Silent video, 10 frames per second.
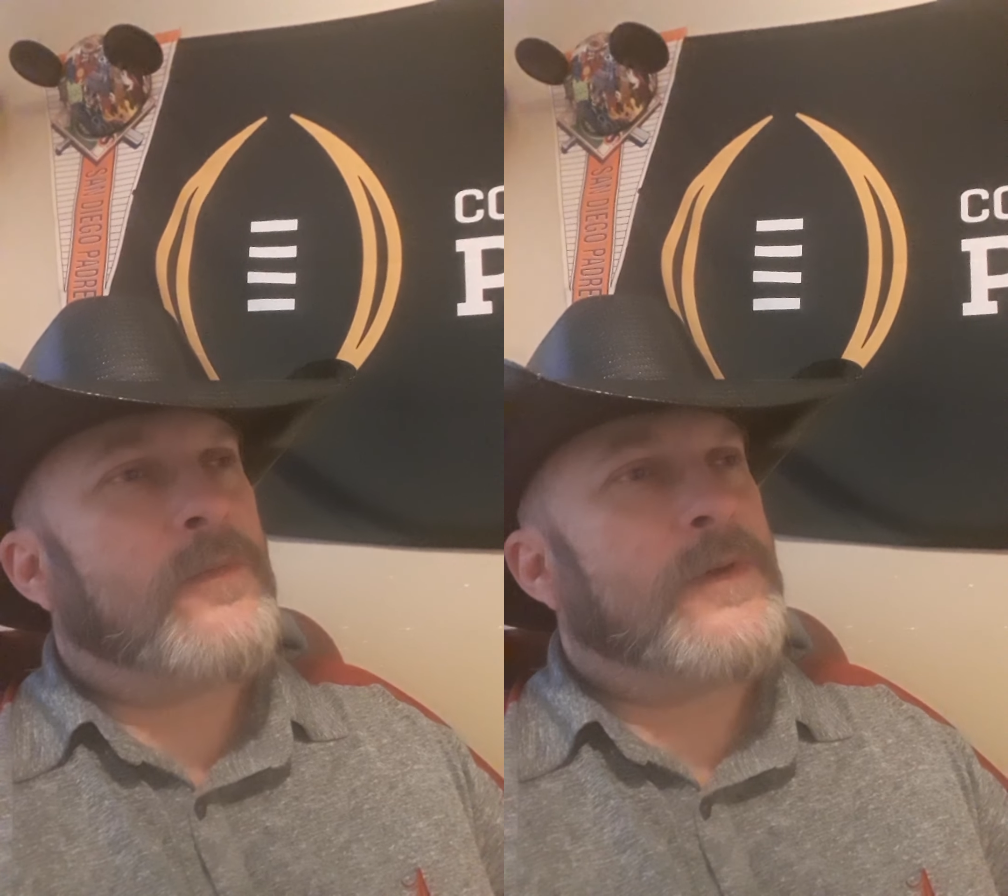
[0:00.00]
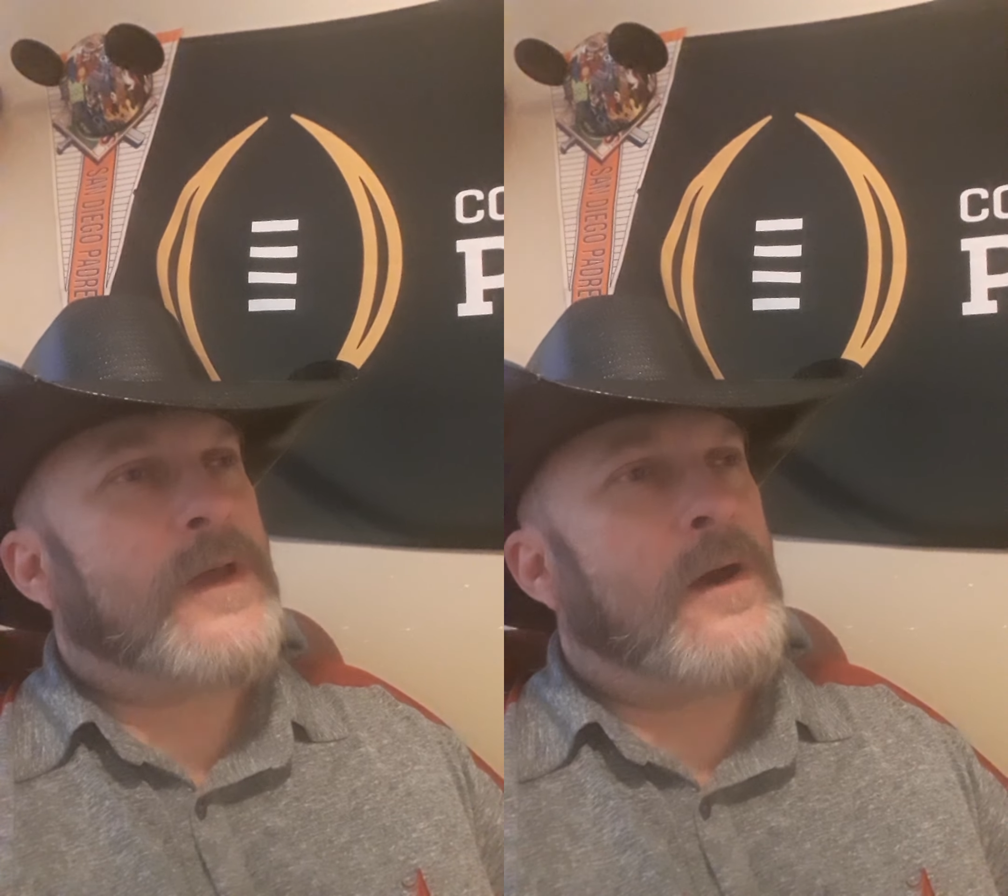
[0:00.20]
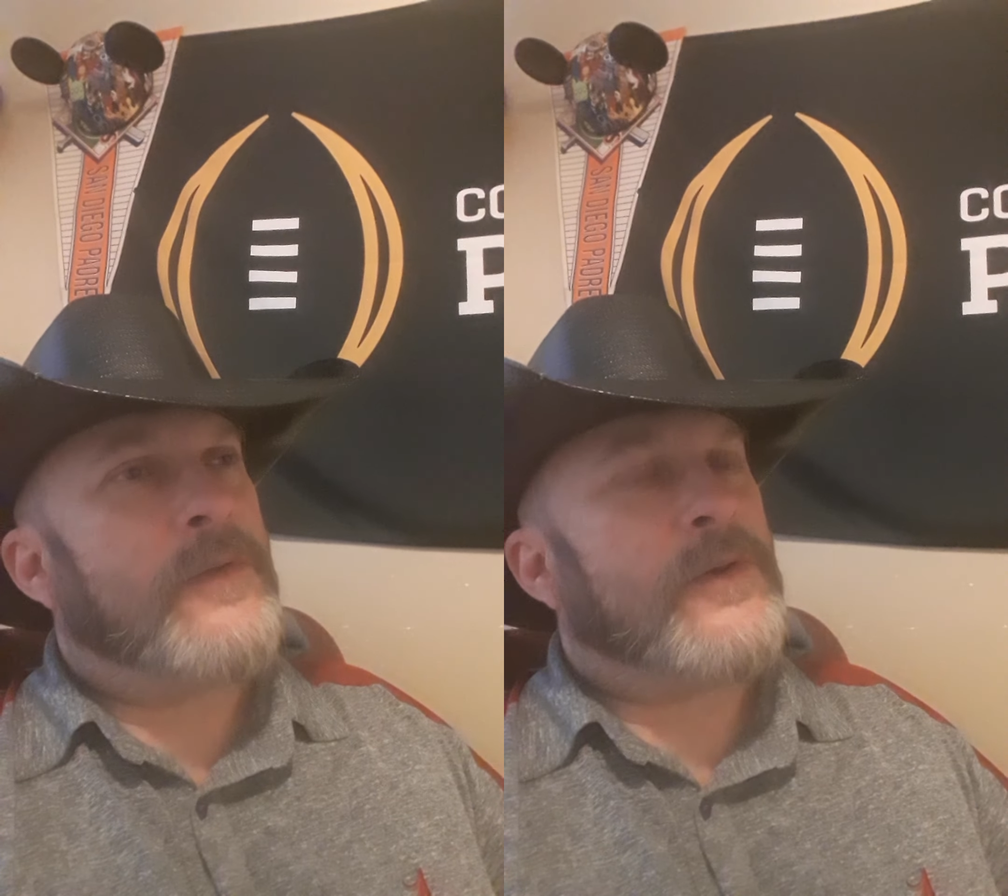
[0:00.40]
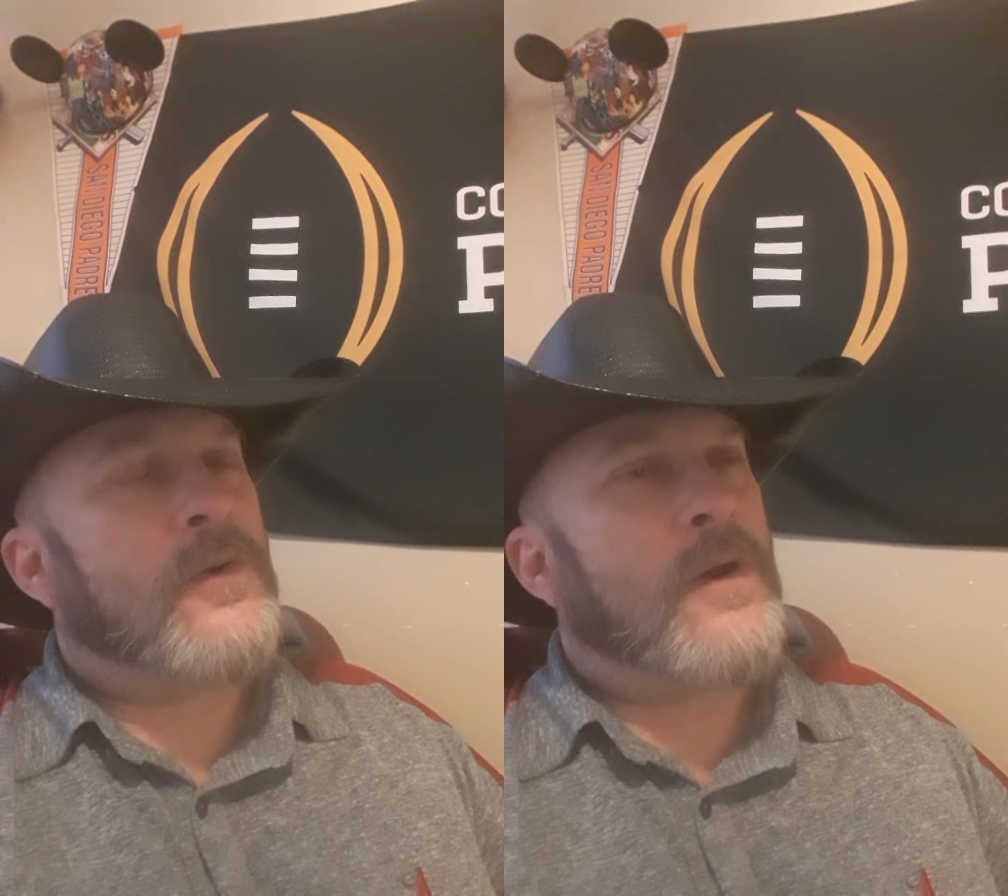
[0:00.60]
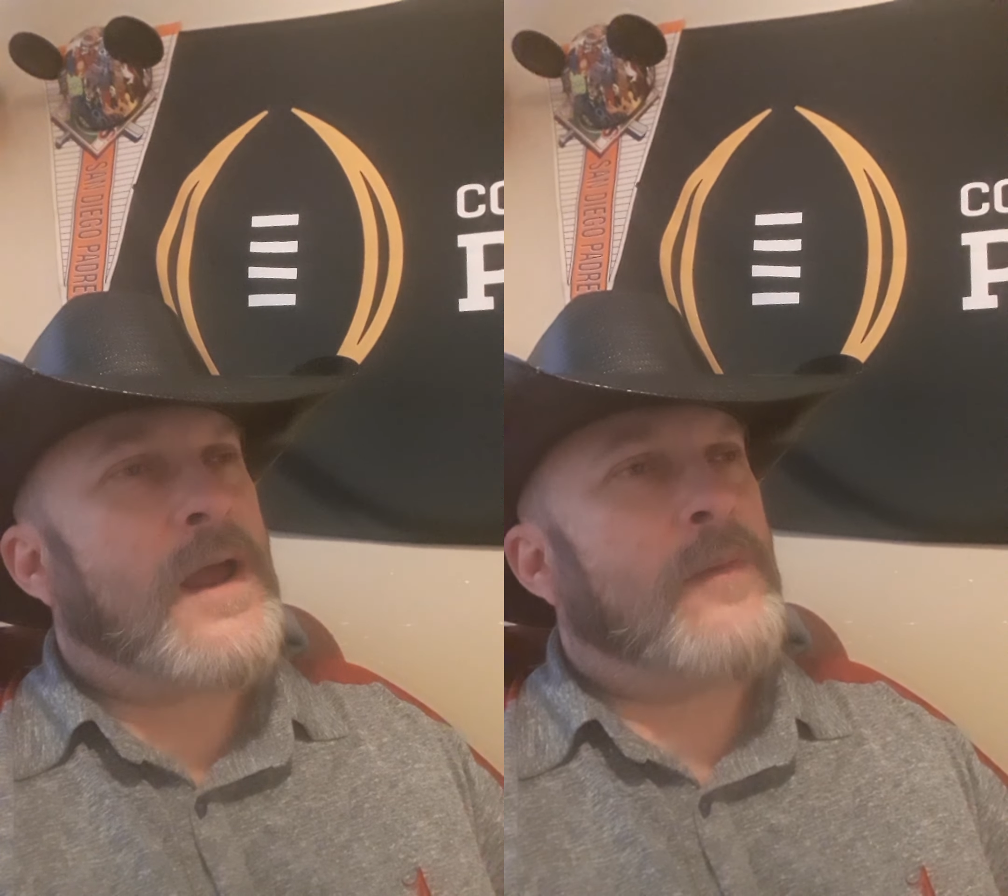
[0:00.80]
with all the
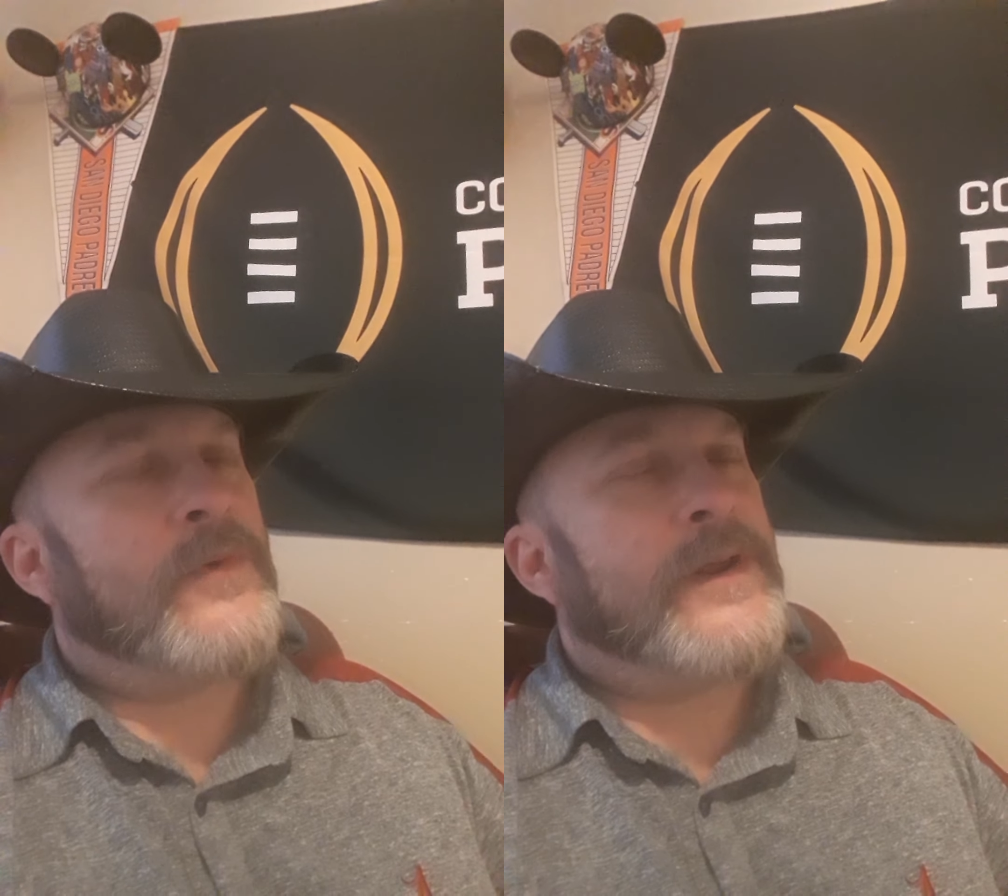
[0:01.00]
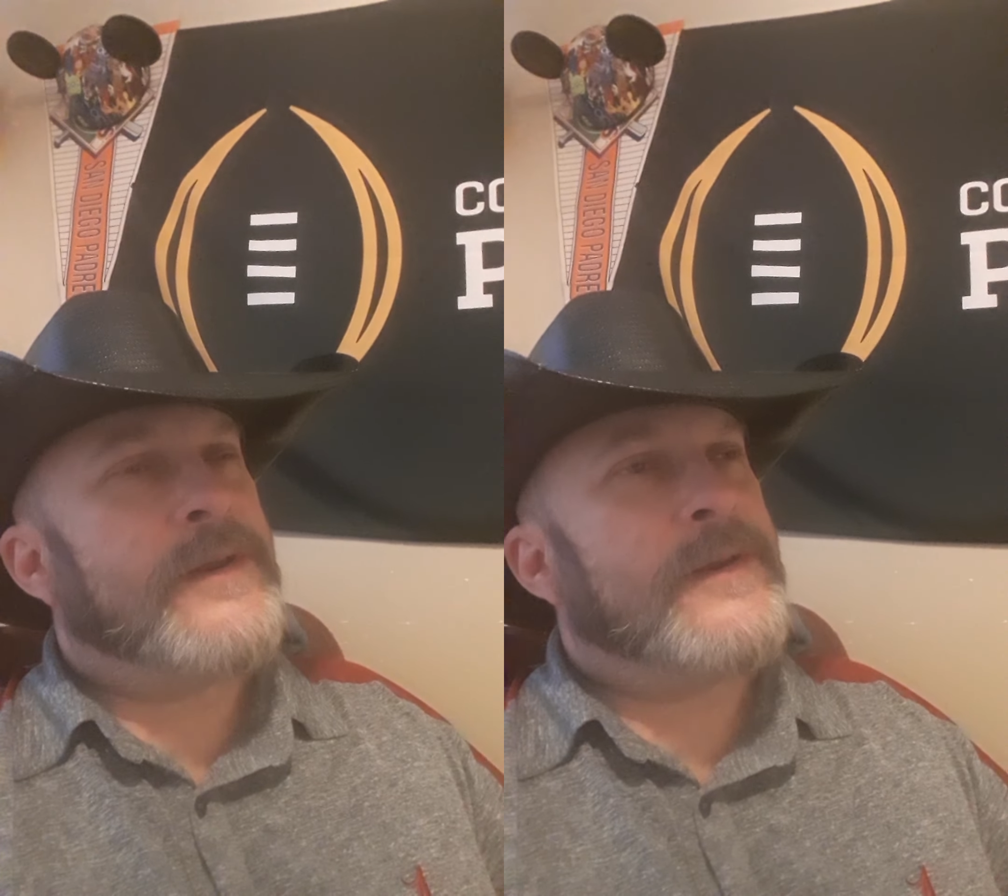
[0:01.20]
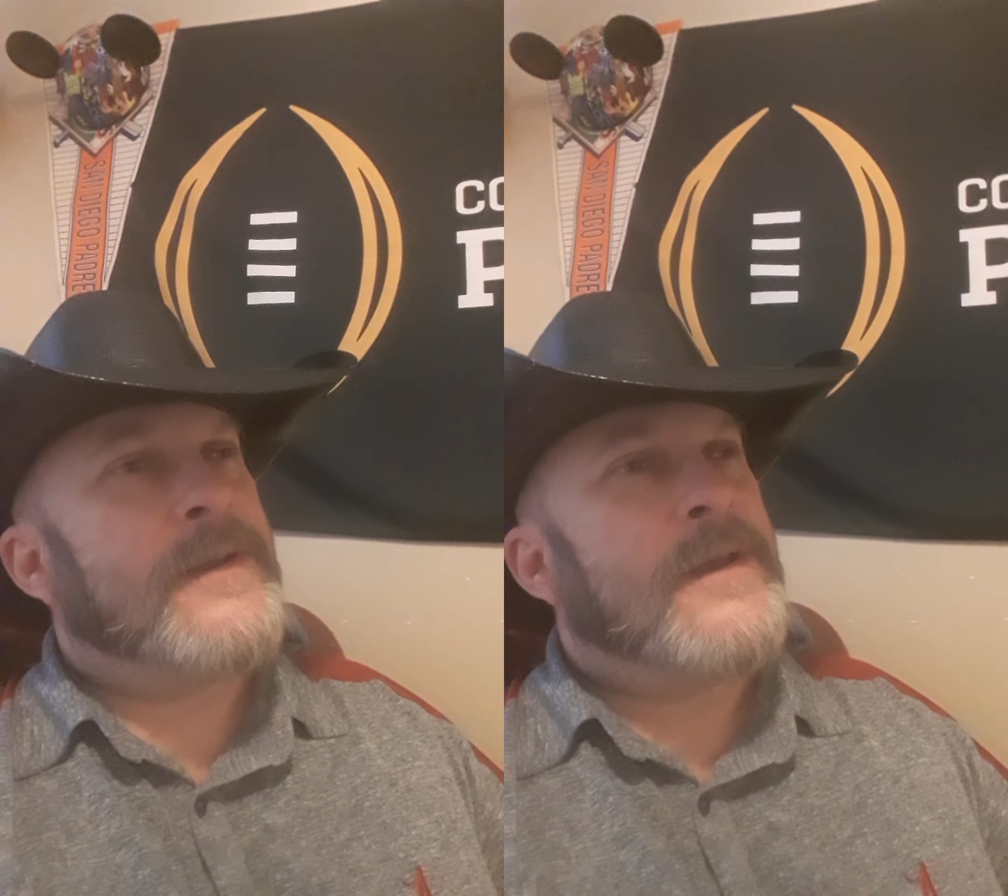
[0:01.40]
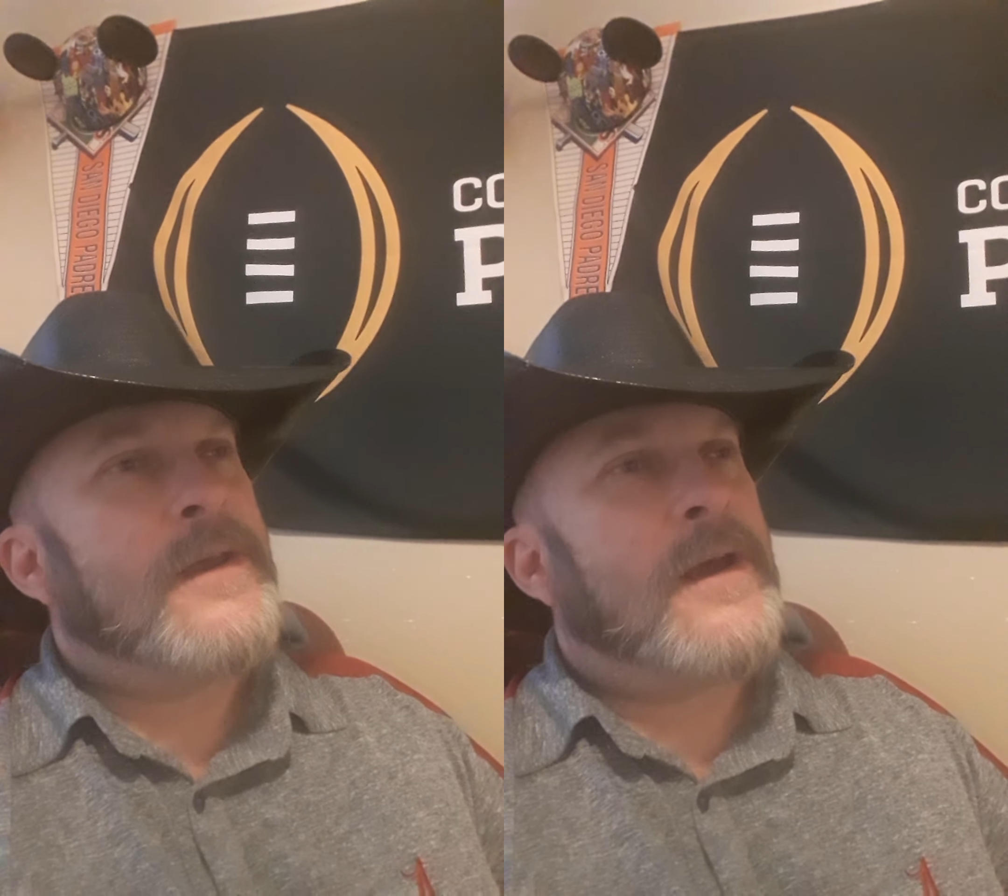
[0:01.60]
crime-ridden